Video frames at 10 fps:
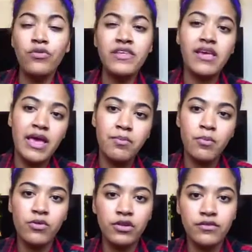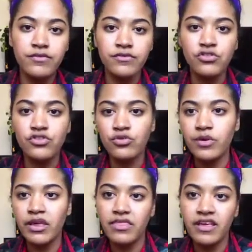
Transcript: only capable of doing